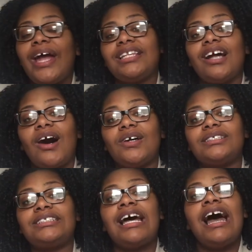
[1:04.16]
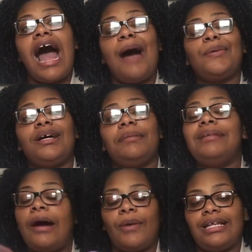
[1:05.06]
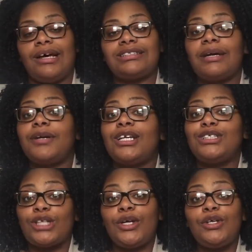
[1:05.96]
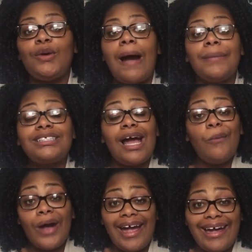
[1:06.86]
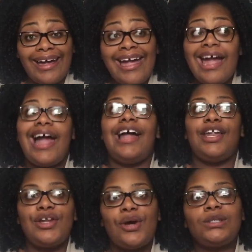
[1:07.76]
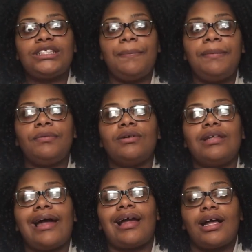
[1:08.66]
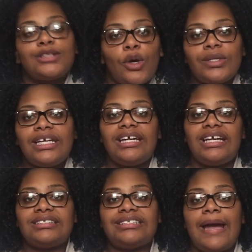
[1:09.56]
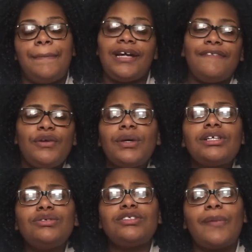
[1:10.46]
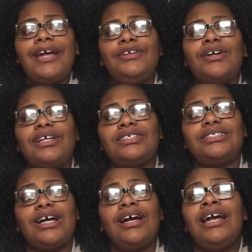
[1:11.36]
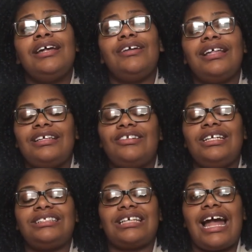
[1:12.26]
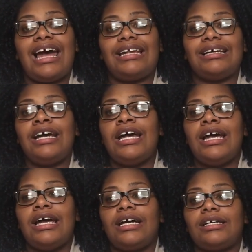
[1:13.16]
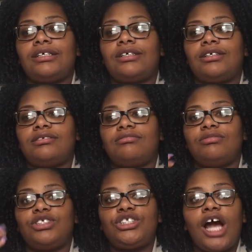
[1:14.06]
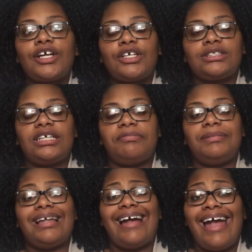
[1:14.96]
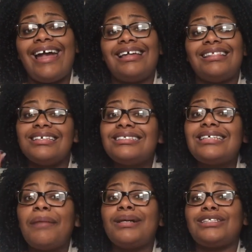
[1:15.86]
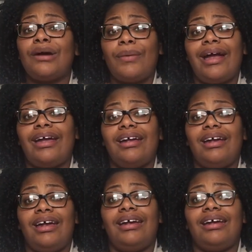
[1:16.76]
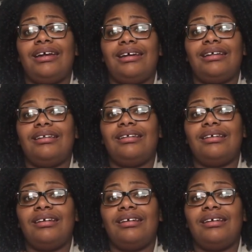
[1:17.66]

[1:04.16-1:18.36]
weight loss. I'm going to, not weight loss, I'm going to show you how much I weigh. And I know some people are like totally against that. But if you want to lose weight, you're going to start, you, you need to kind of shock yourself and be like, hey, this is how much I weigh. And